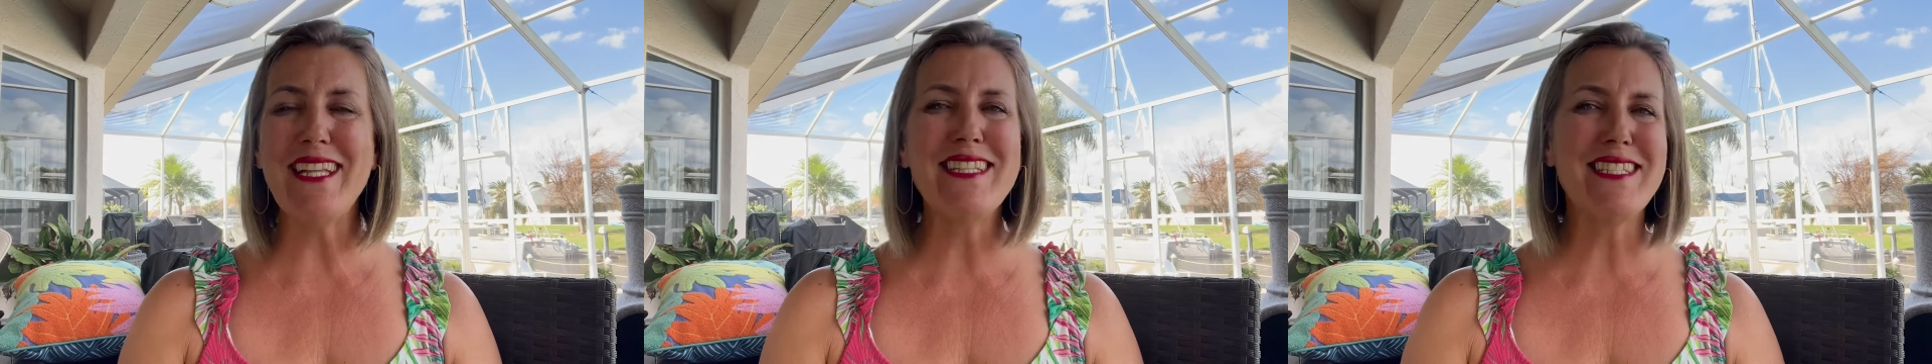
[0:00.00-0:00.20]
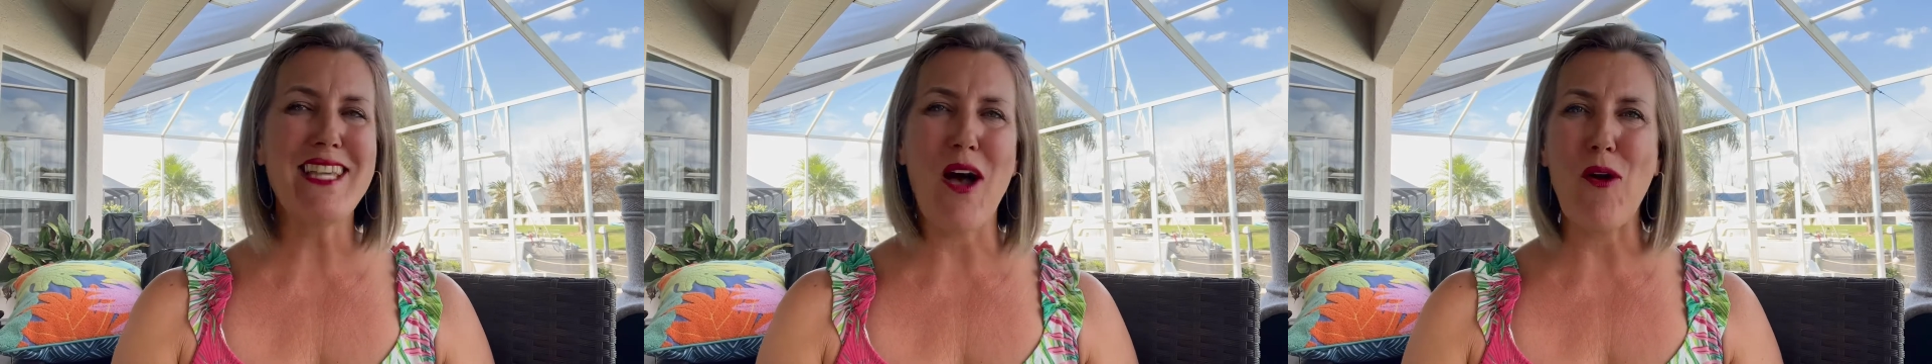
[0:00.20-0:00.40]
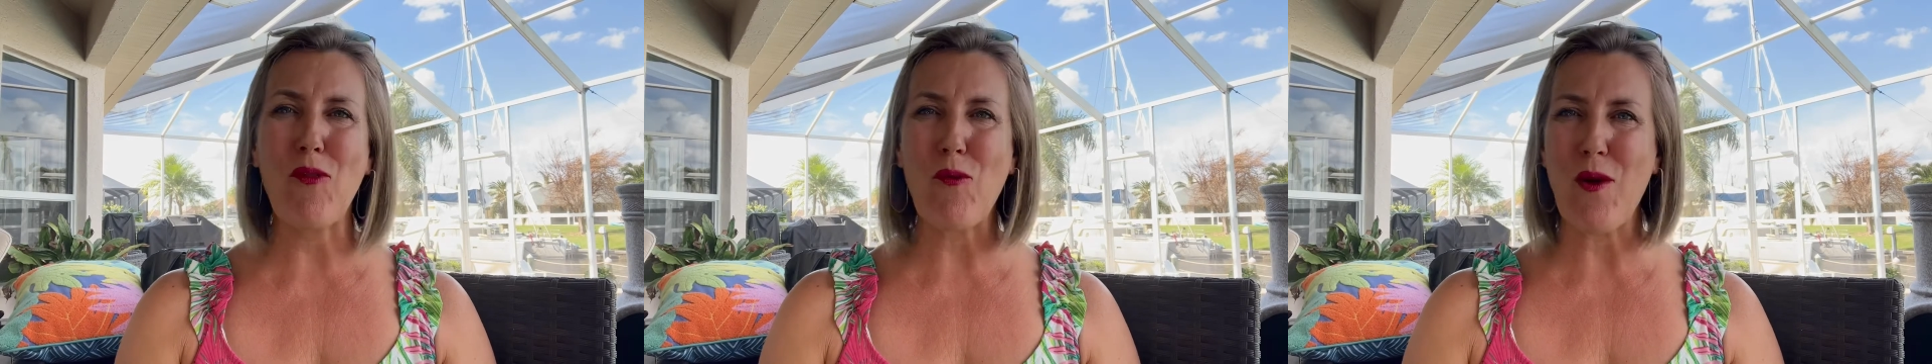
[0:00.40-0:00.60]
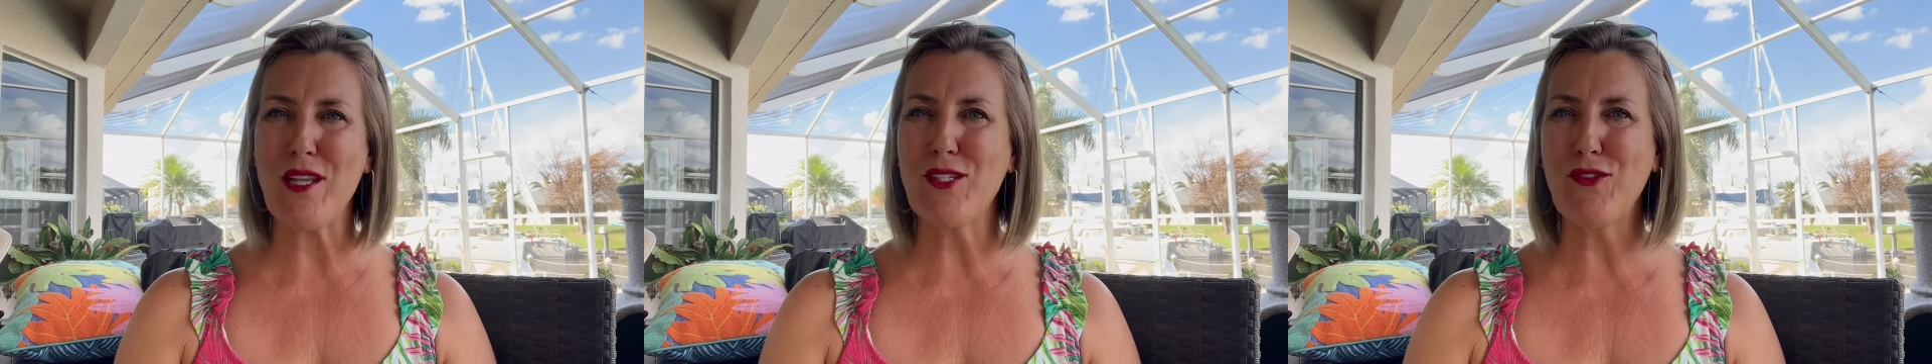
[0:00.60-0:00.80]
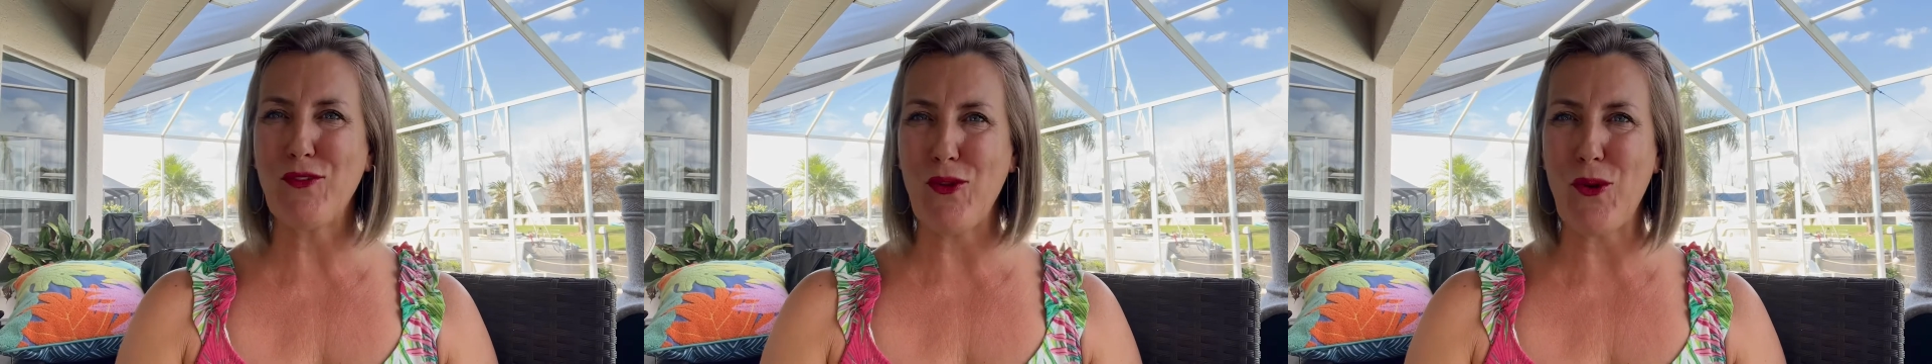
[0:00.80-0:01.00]

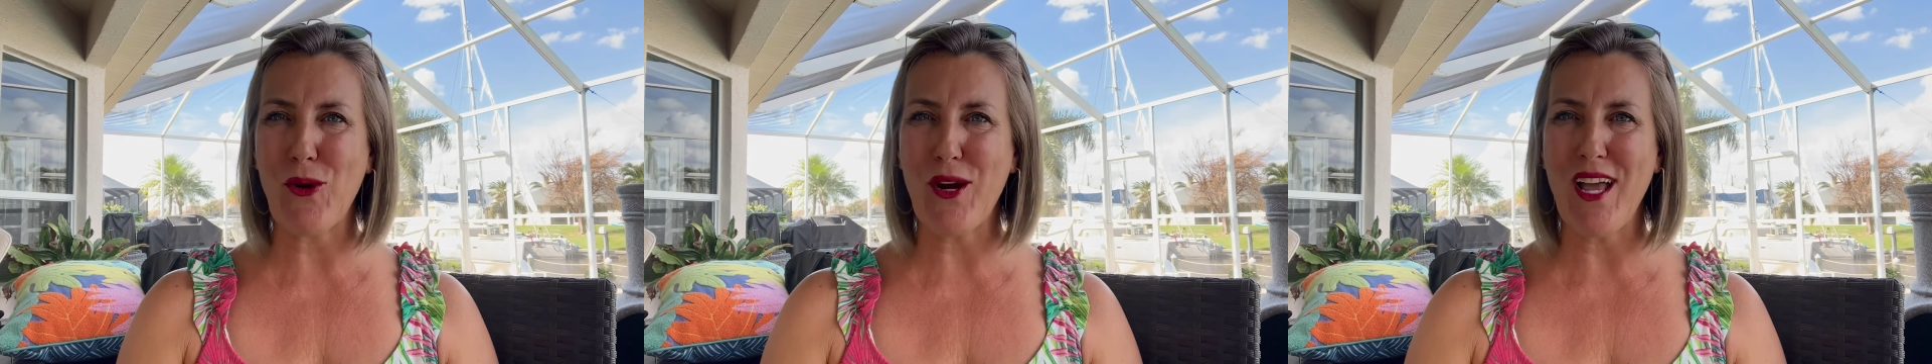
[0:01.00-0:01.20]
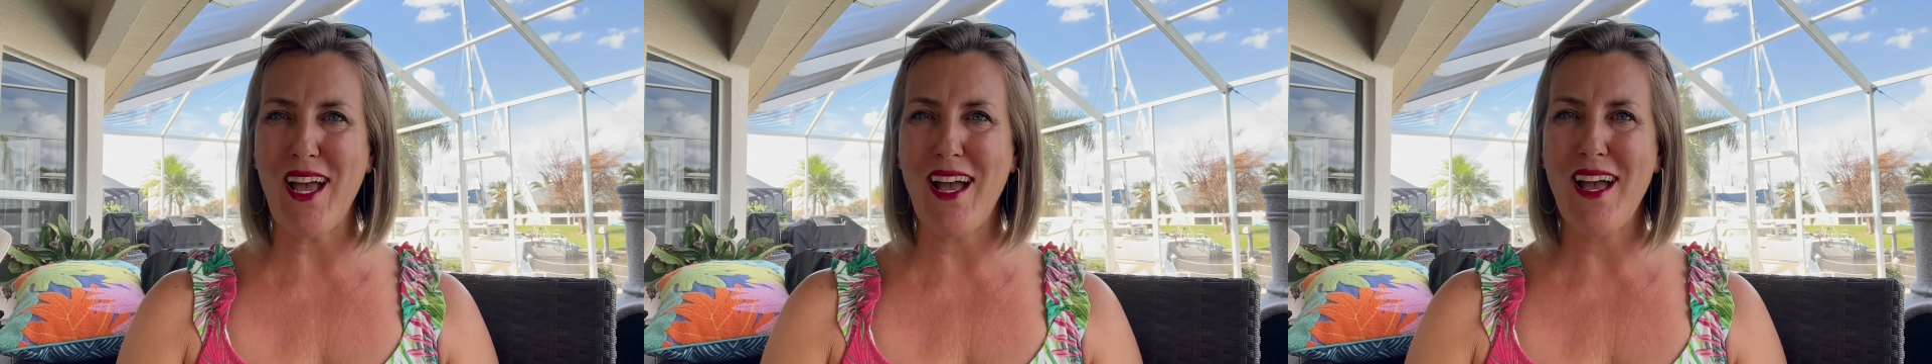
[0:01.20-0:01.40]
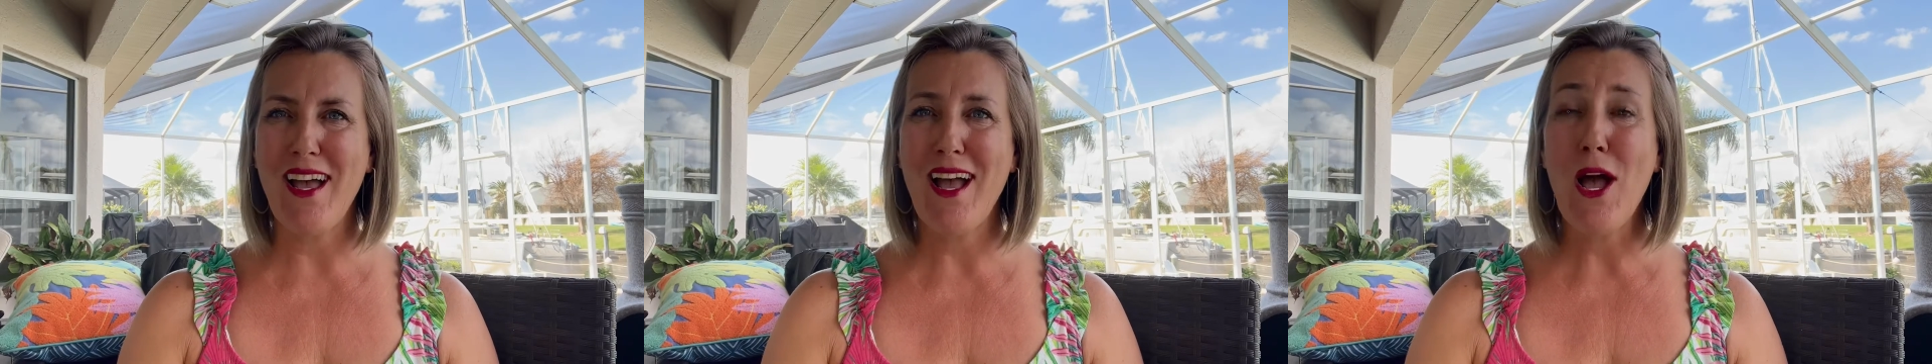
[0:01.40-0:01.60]
Southwest Florida.